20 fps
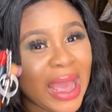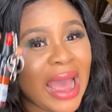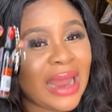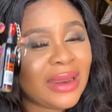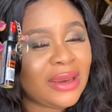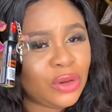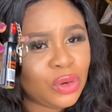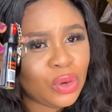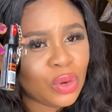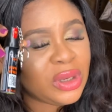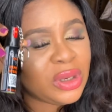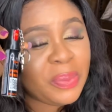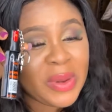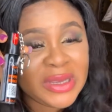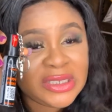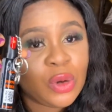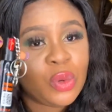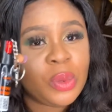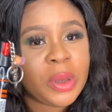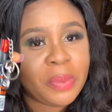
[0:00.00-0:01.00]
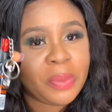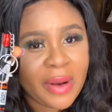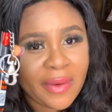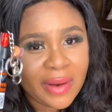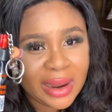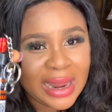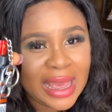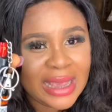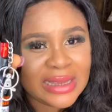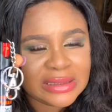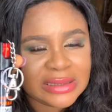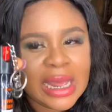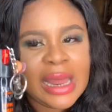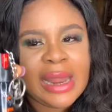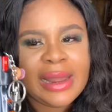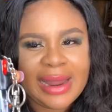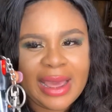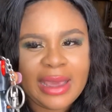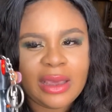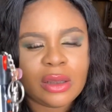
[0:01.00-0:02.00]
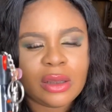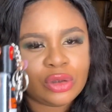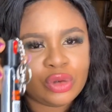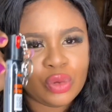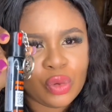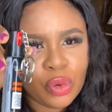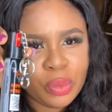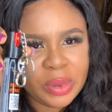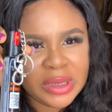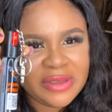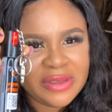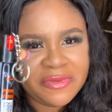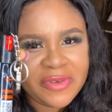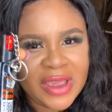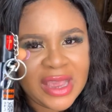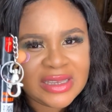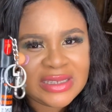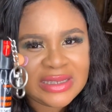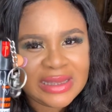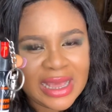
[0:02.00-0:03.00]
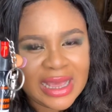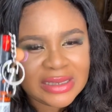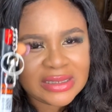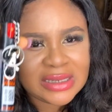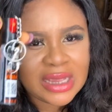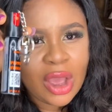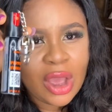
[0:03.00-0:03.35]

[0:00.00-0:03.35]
and the person will be paralyzed, like will be defenseless